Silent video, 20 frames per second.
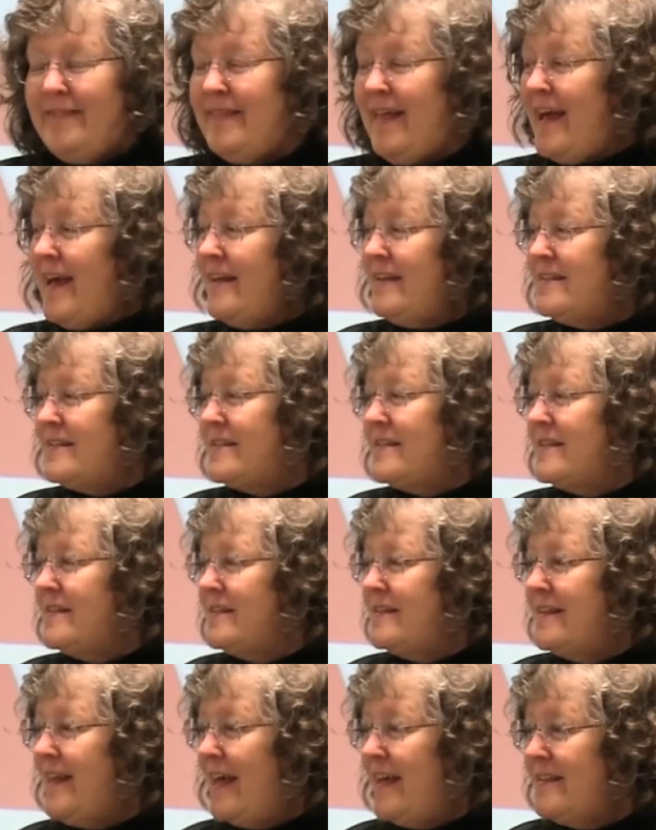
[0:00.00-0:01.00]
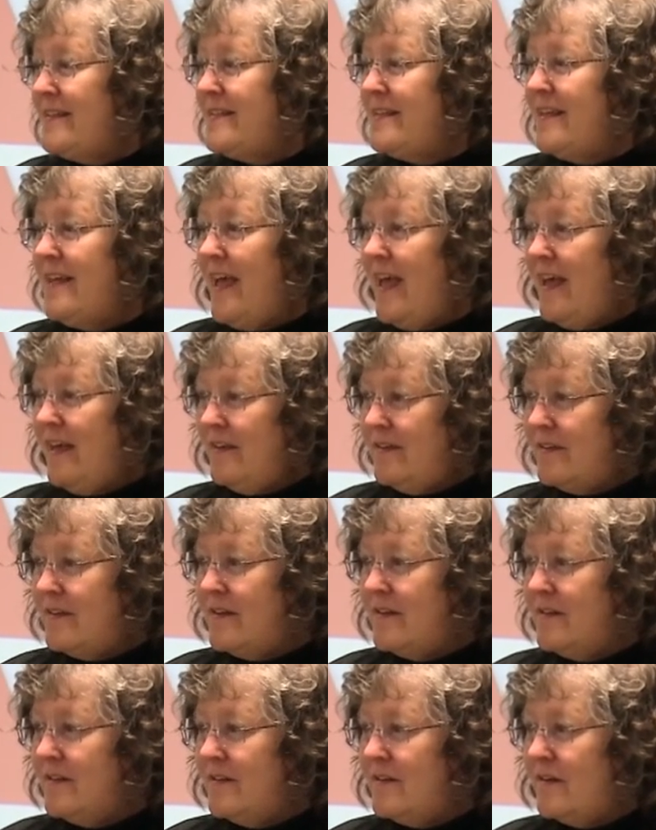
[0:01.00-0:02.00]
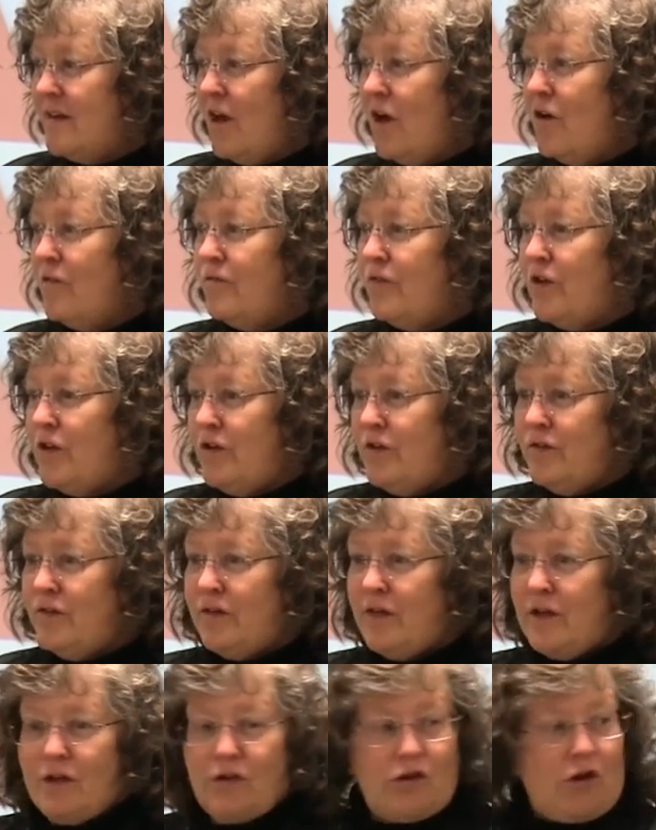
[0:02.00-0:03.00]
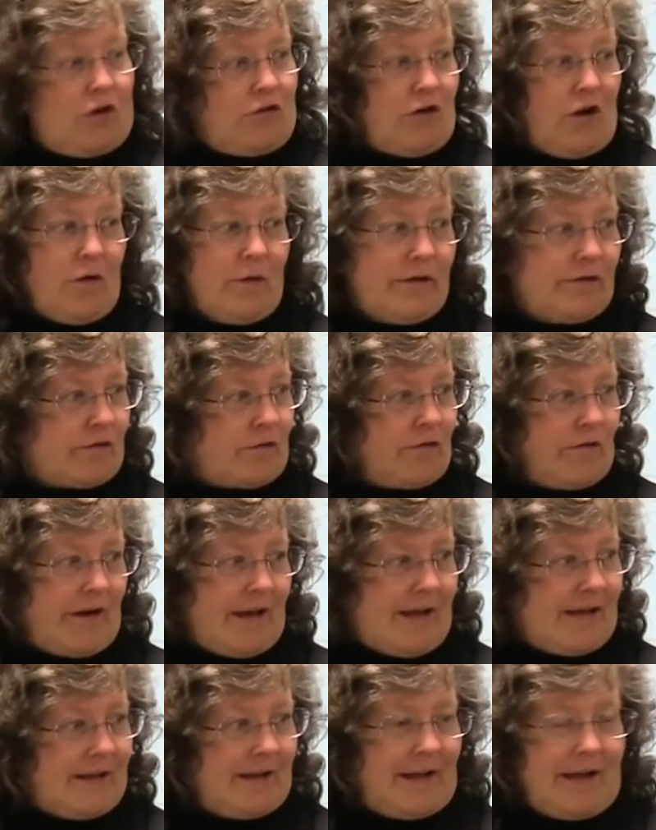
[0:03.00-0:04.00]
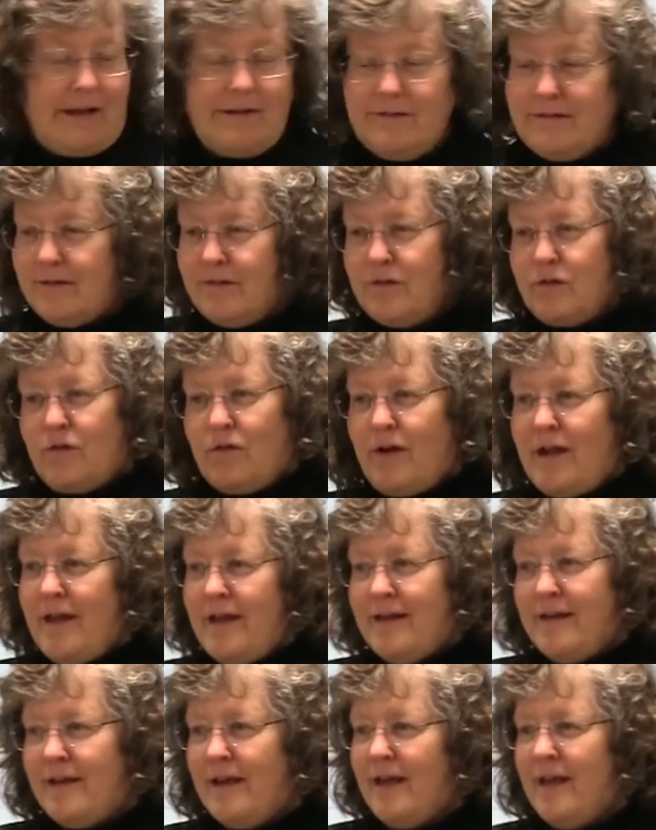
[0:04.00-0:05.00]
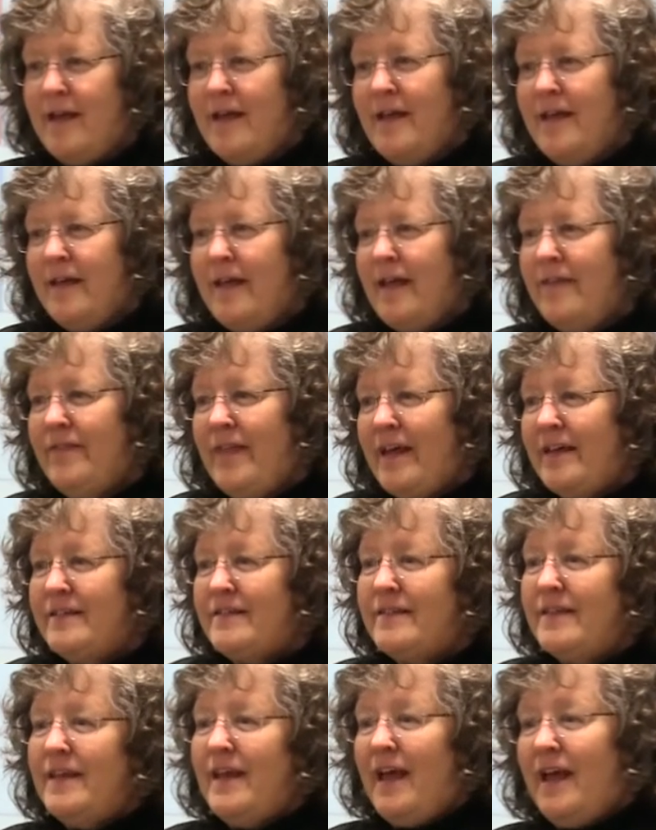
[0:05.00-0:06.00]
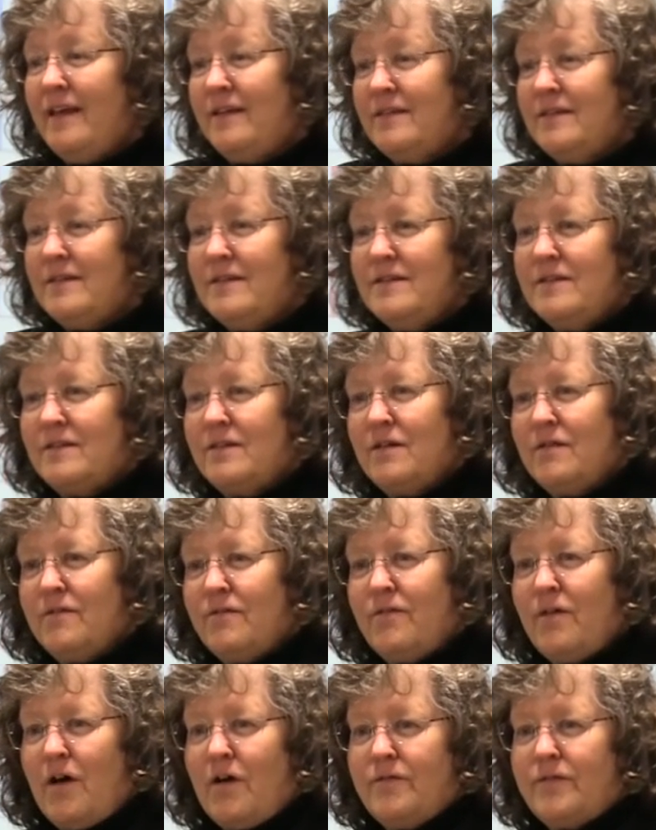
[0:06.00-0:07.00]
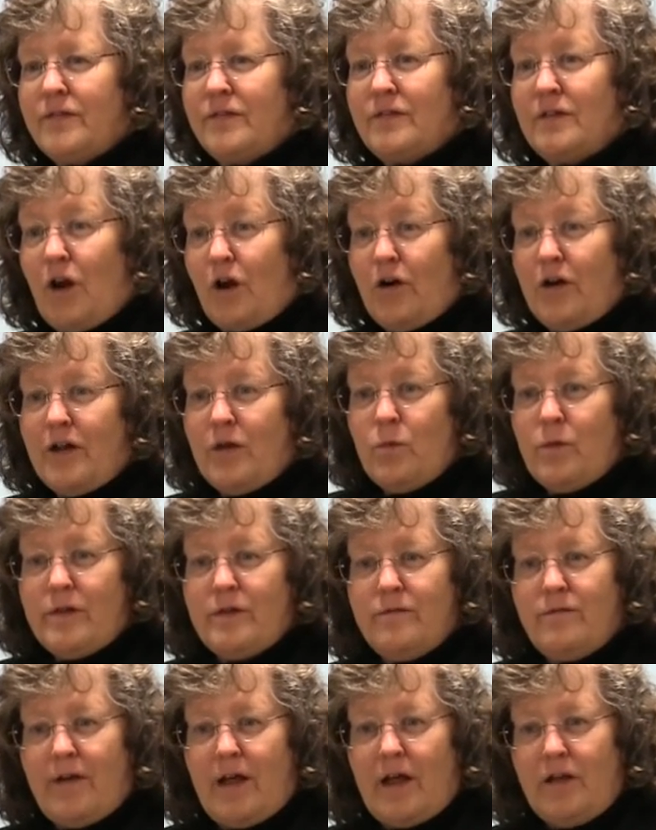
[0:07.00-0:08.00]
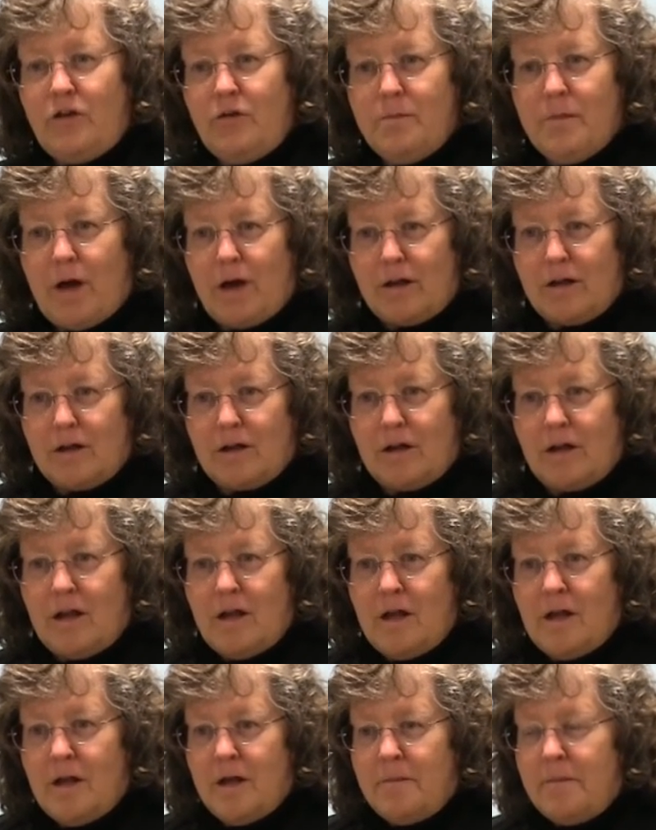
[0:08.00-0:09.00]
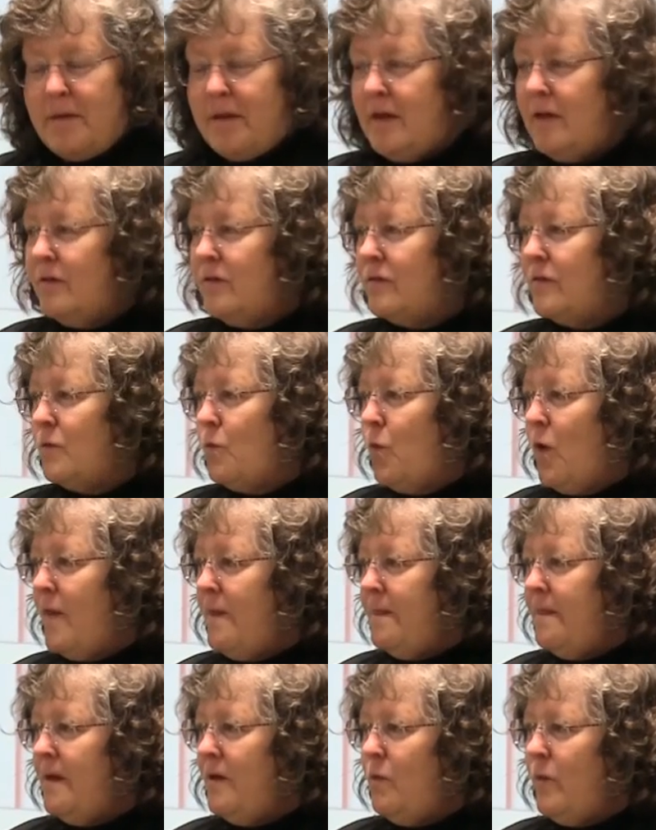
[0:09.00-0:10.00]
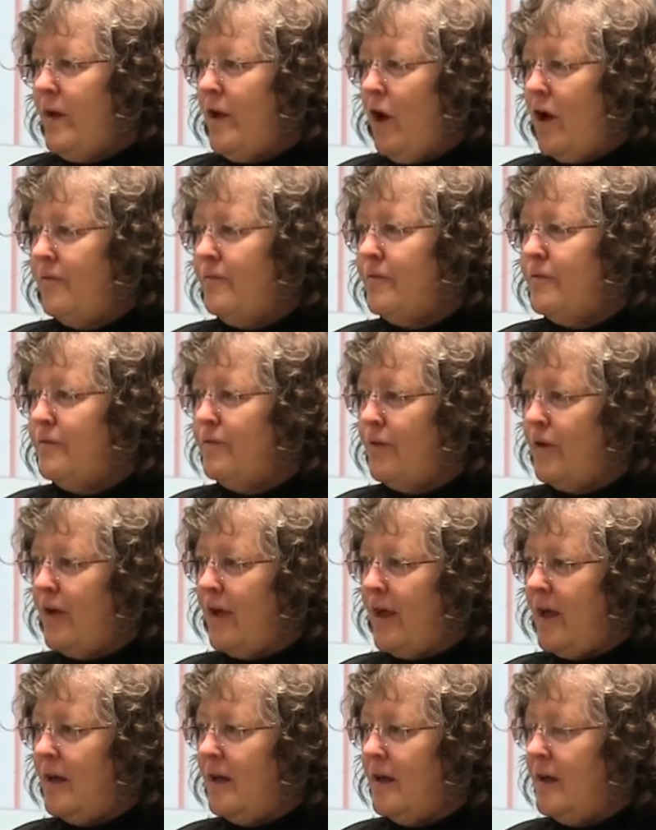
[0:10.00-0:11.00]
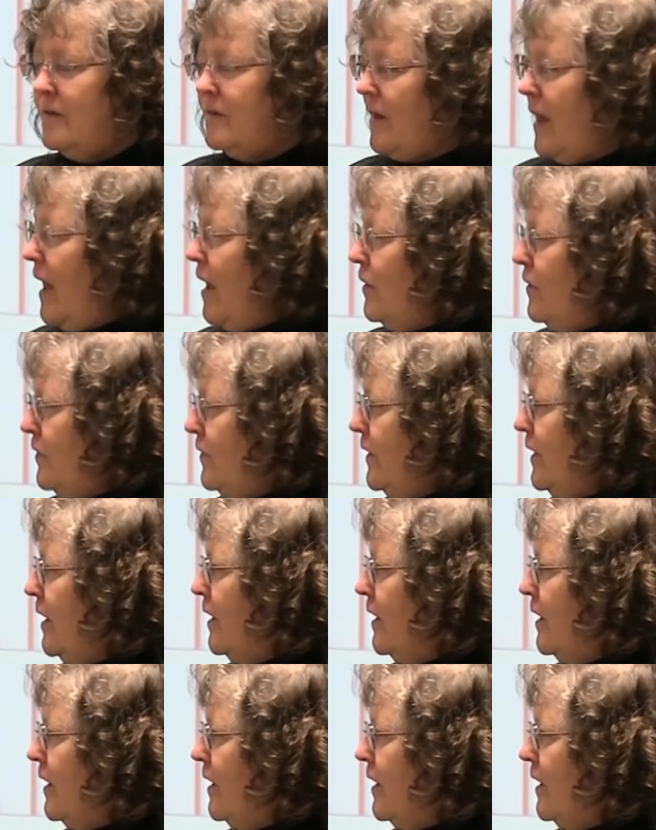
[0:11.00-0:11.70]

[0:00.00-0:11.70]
And that's the that's the essence. Sorry to interrupt you. No, no, it's great, that, it's great. Up. And that's the essence of, of starting with a value model. Because the one thing we often forget is how do the